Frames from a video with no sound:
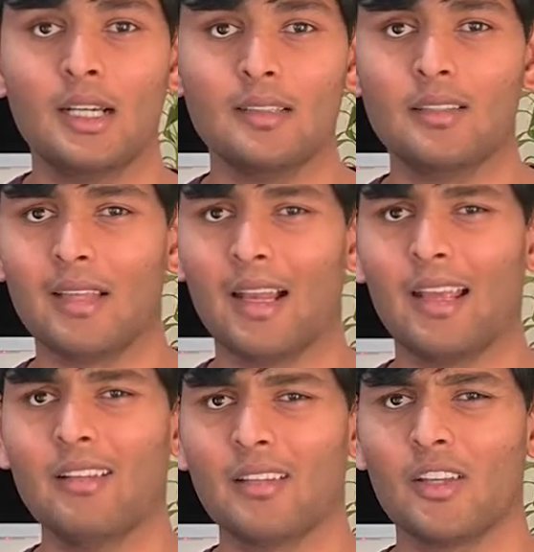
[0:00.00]
This
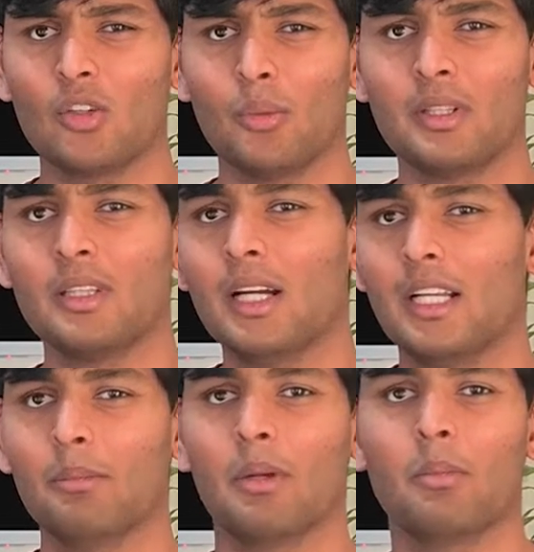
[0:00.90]
alliance has over 30
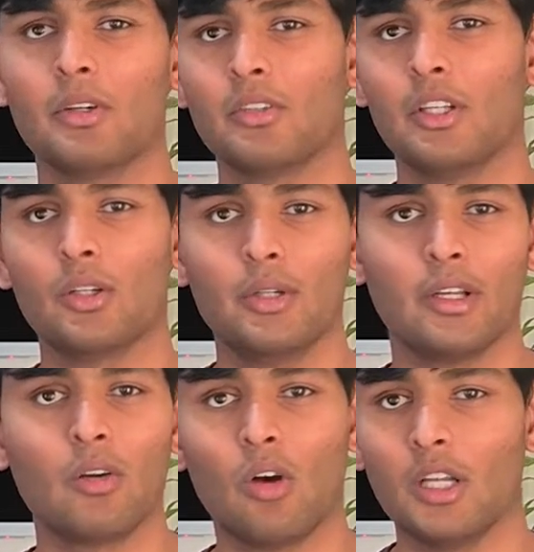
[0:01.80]
members, including
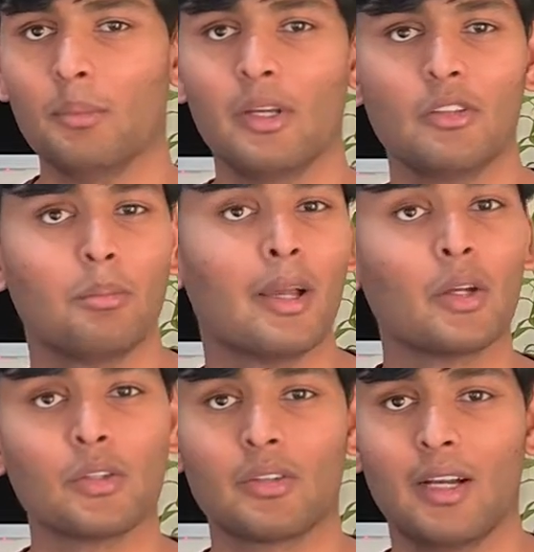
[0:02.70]
Coinbase,
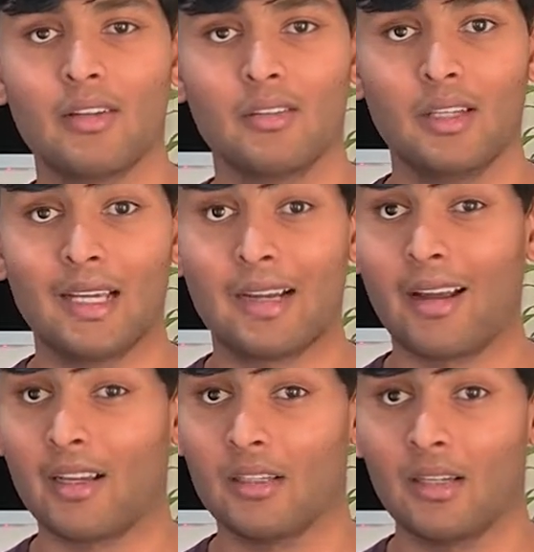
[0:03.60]
MicroStrategy,
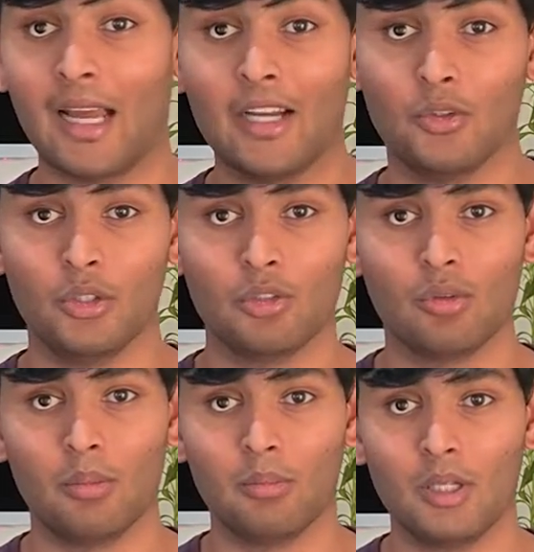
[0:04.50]
Kraken, and
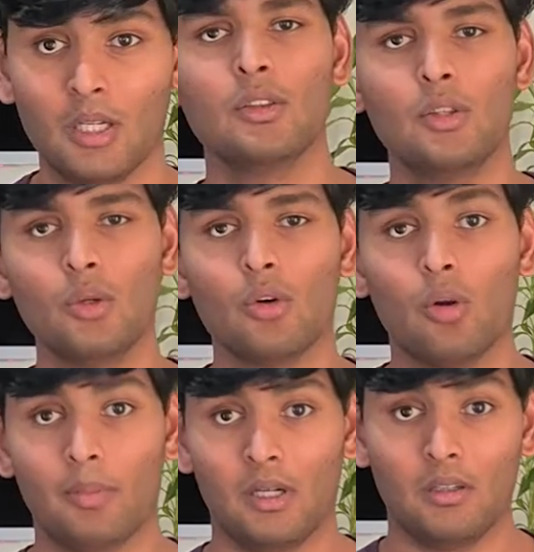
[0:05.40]
Uniswap. Through
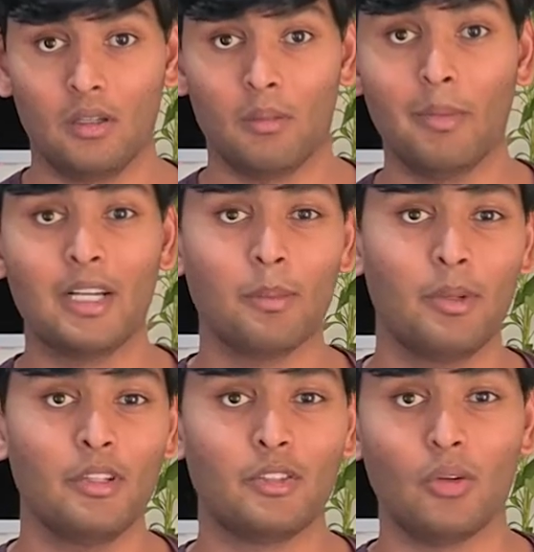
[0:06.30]
COPA, Meta
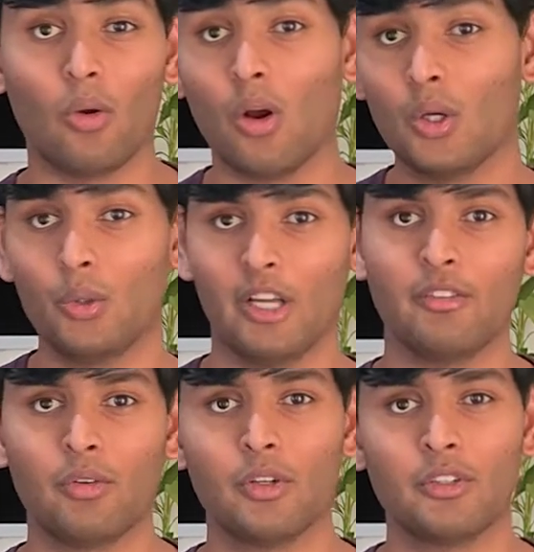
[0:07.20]
pledged not to
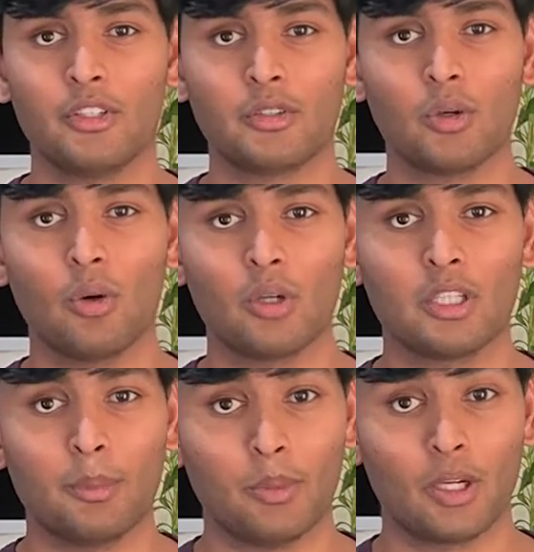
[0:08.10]
enforce its core
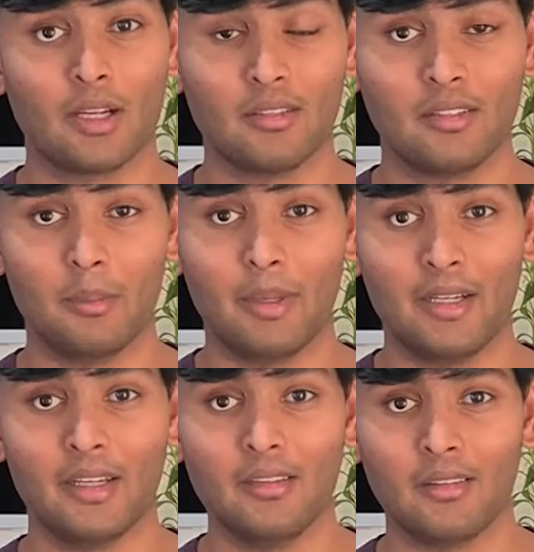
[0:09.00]
cryptocurrency
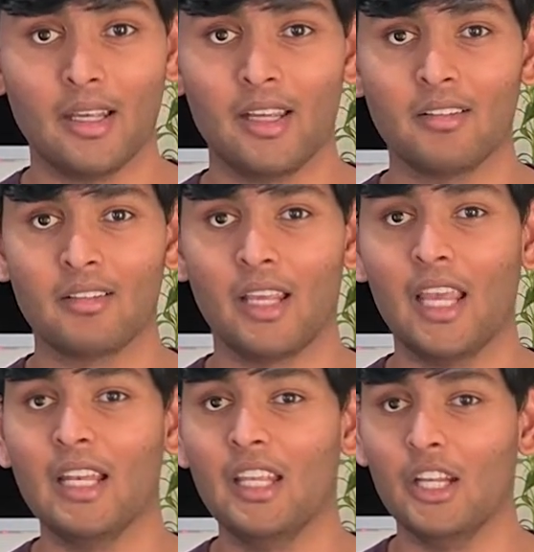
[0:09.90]
patents against
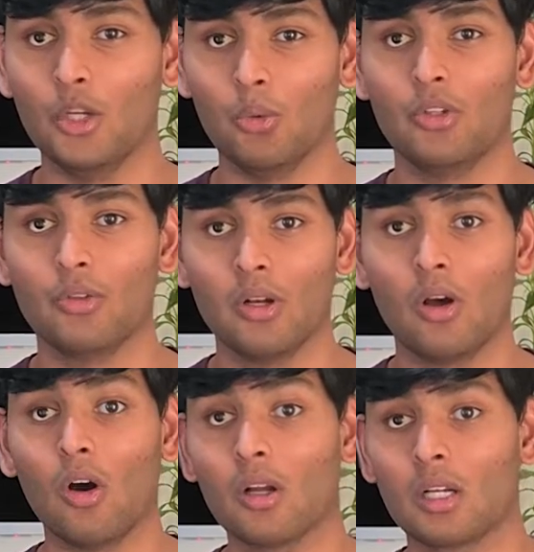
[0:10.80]
any individual
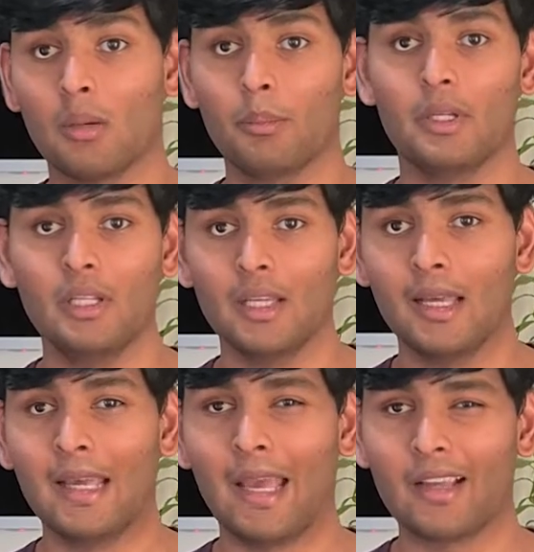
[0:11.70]
or company
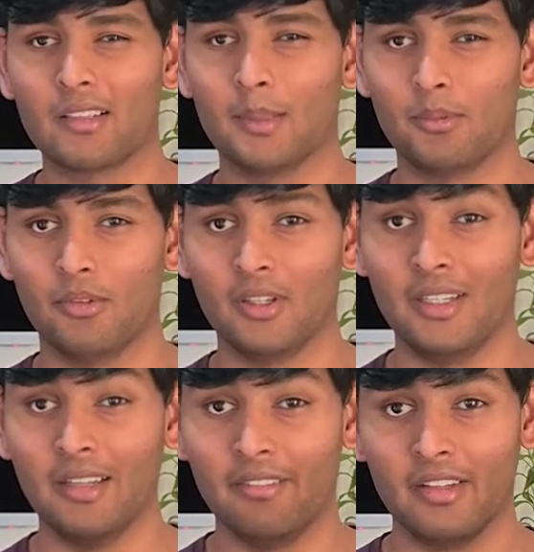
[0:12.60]
except for
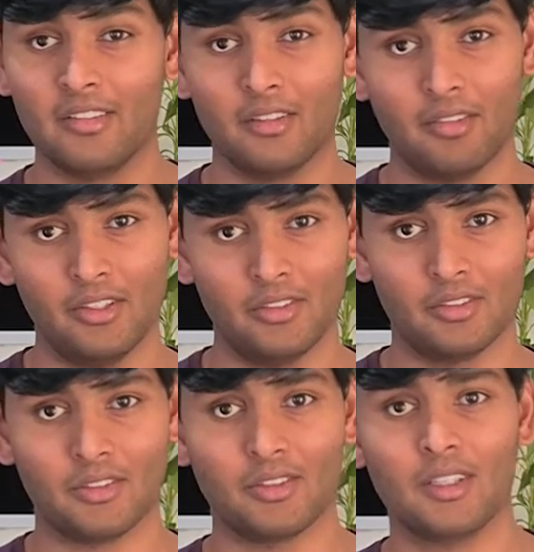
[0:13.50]
defensive
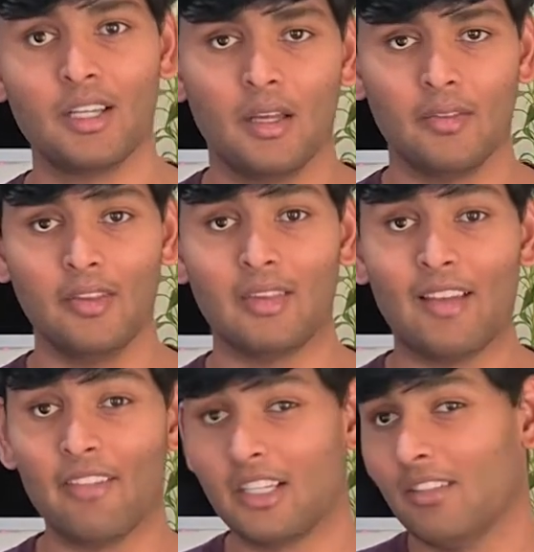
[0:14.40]
reasons. This
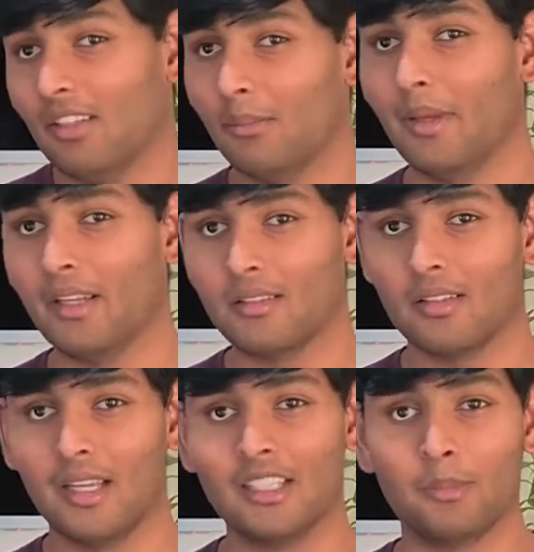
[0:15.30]
effectively makes
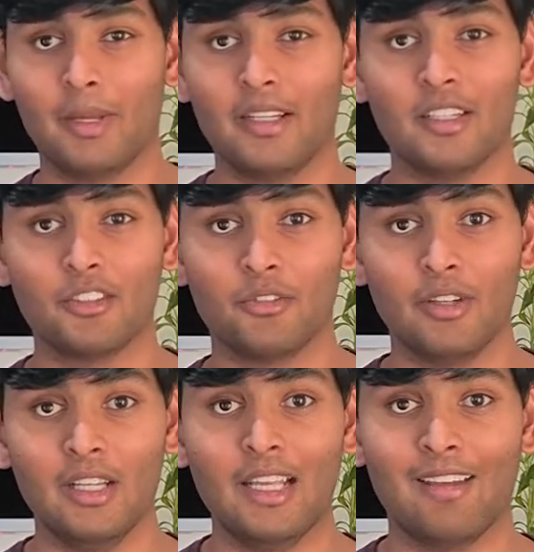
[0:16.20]
its patents
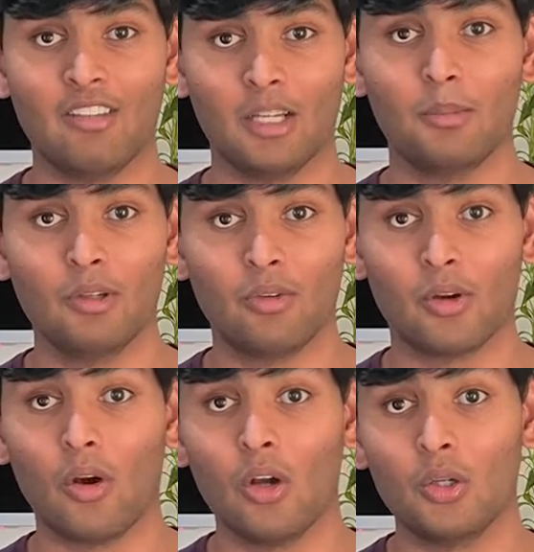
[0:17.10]
freely available for
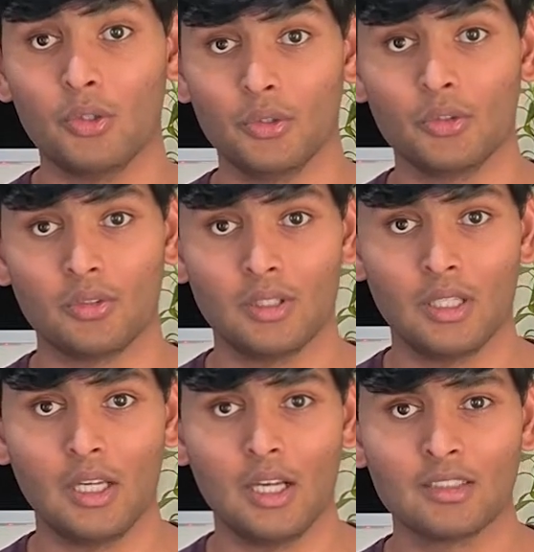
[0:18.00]
all to use.
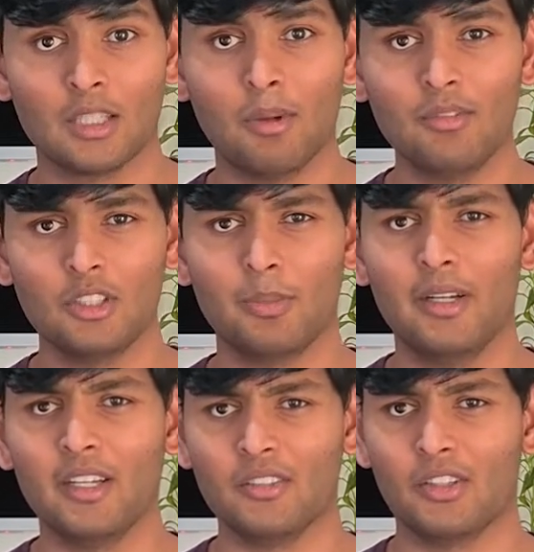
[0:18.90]
Some of these
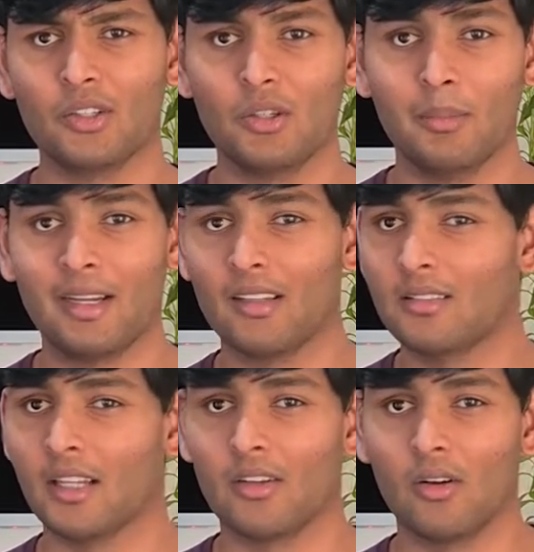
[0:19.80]
patents include Meta's
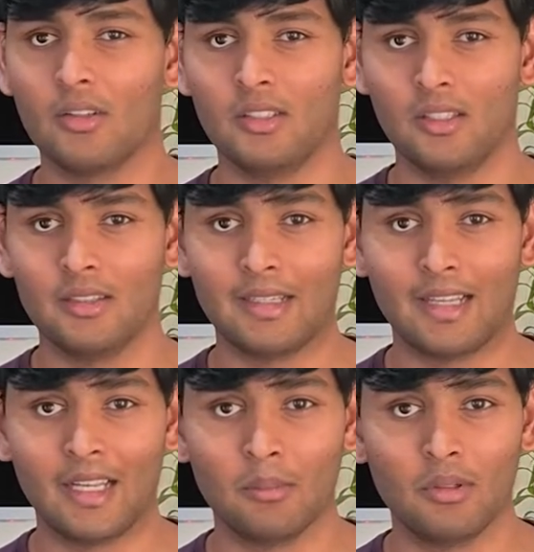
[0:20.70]
technology that
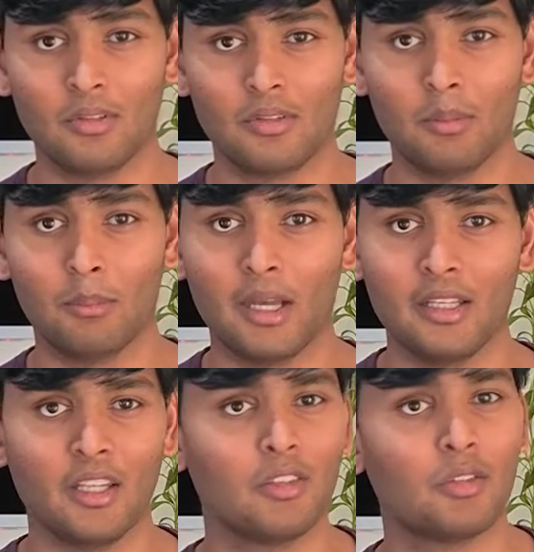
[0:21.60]
enables the
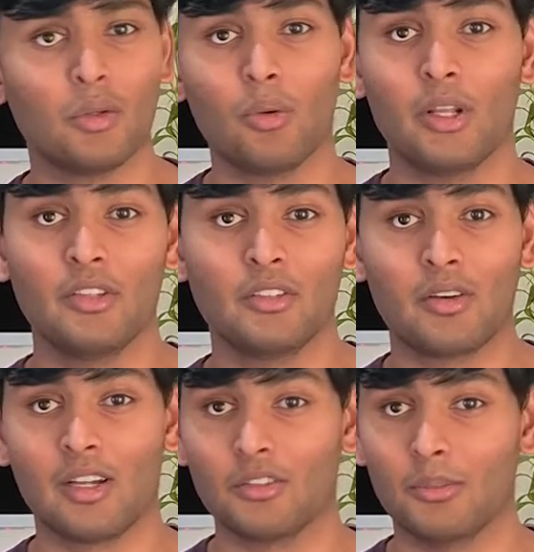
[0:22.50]
mining, storage,
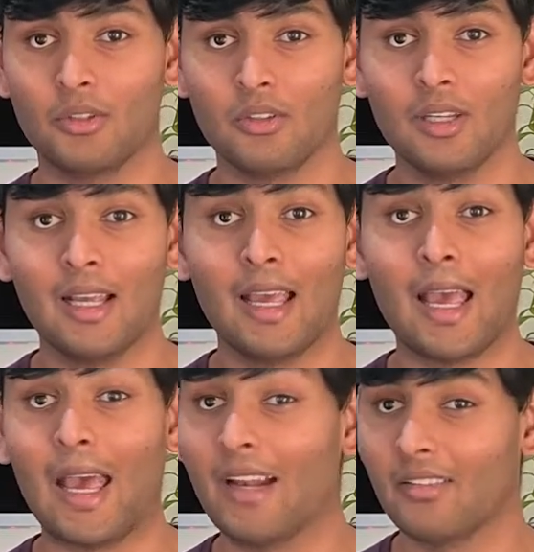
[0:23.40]
transmission,
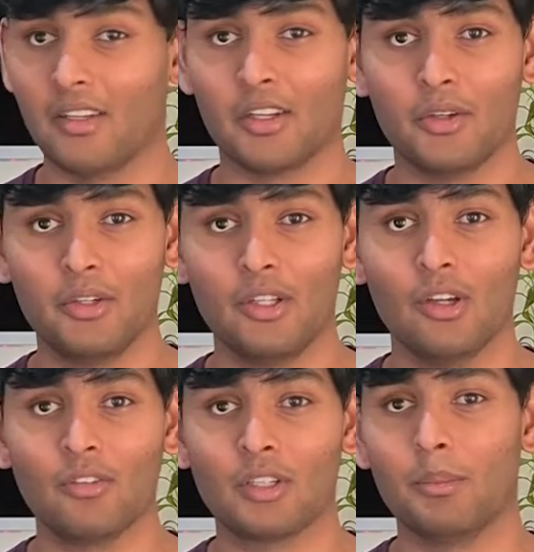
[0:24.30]
and security
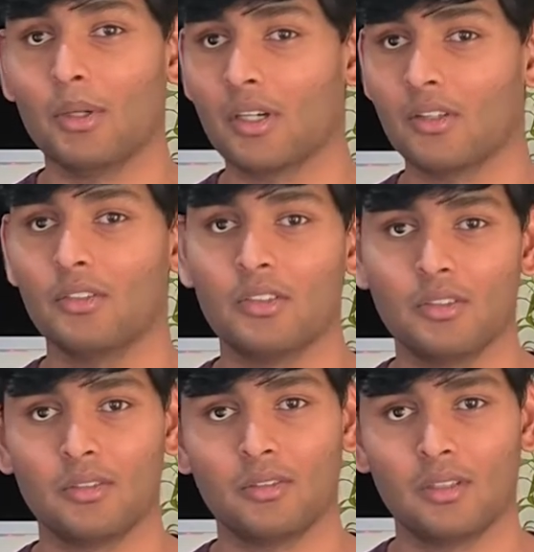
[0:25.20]
of cryptocurrencies.